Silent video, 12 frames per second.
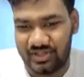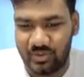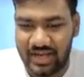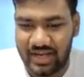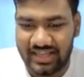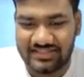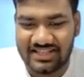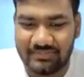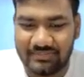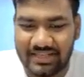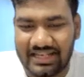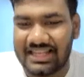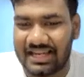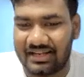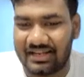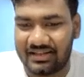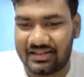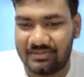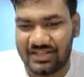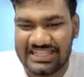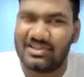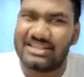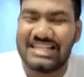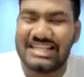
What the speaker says: You can give something like that, because he's not